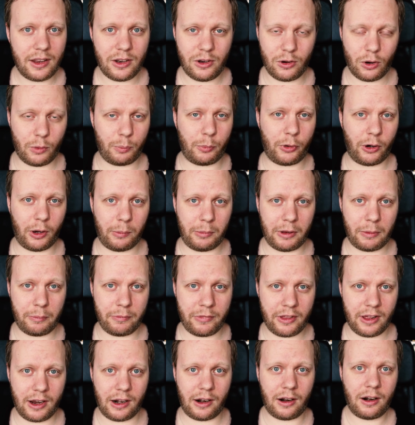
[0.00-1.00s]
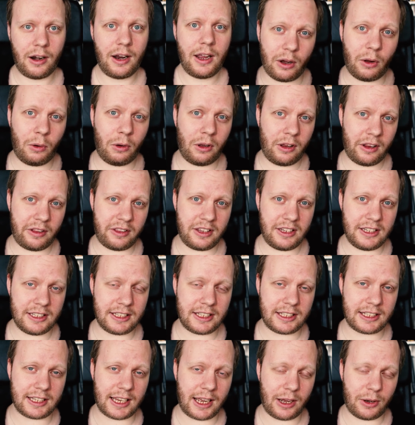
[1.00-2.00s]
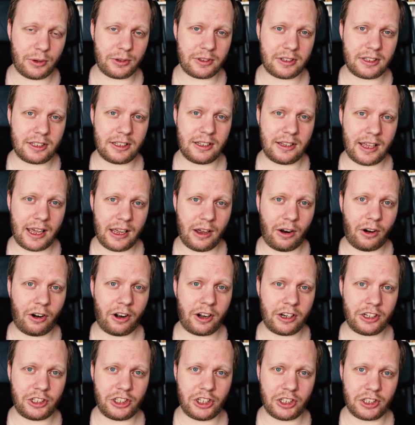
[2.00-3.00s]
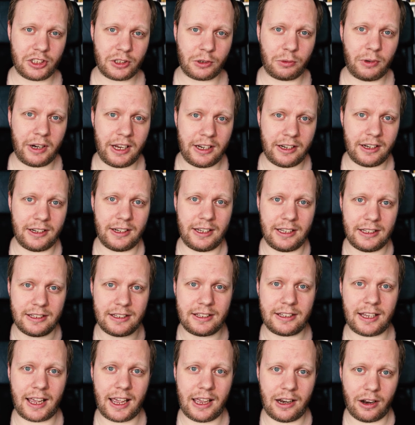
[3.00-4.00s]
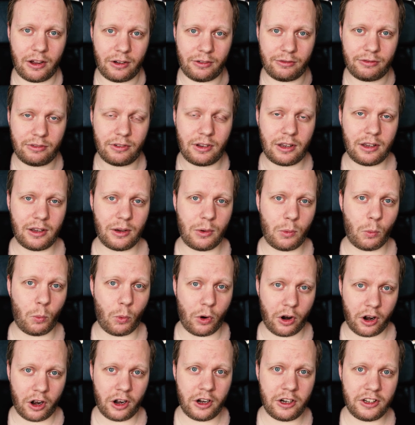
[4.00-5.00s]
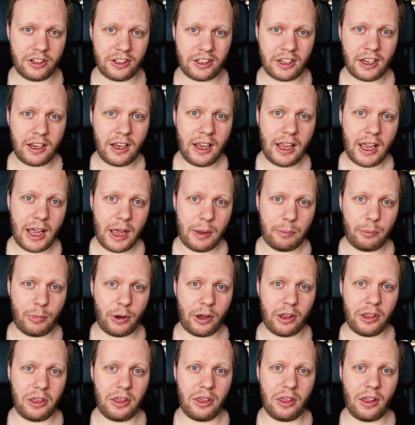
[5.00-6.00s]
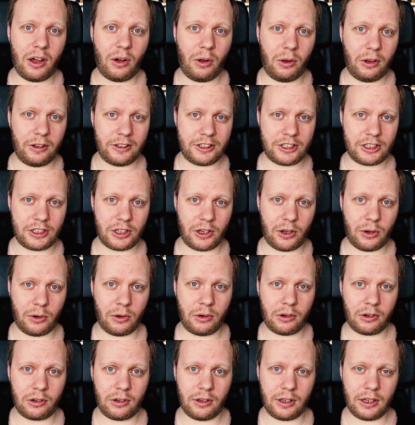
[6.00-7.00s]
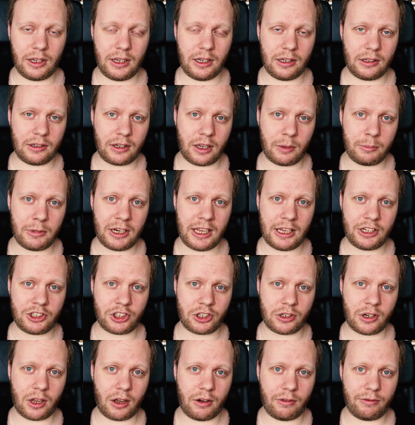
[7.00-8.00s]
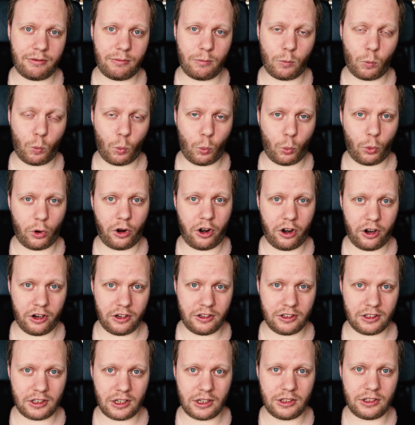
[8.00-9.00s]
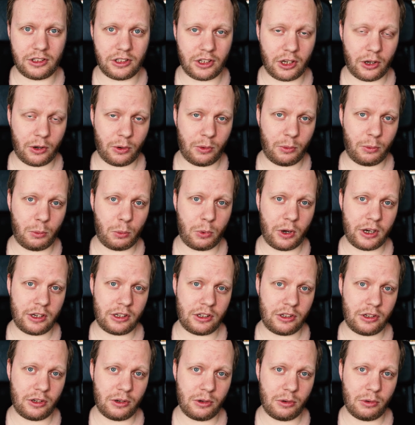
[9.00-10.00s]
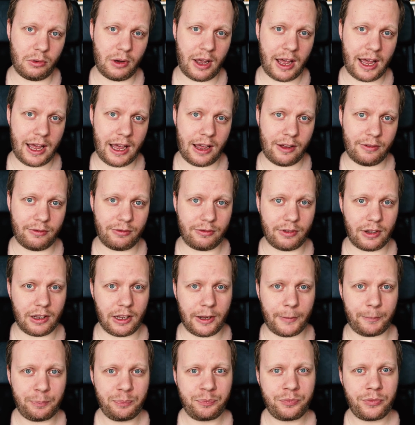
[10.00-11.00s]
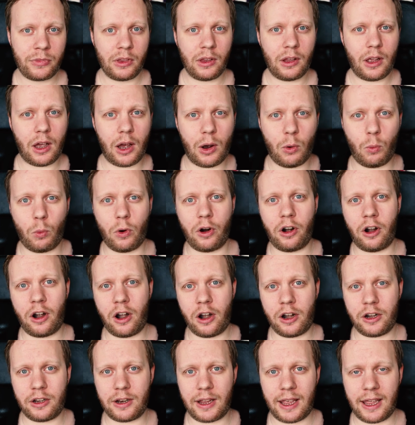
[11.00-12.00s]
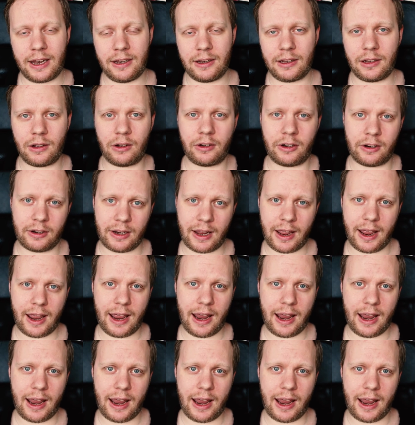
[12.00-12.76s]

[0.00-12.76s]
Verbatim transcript: no problem there. All these sounds, they aren't just created inside of words, but also in combination of words. So when you have um, a word ending on an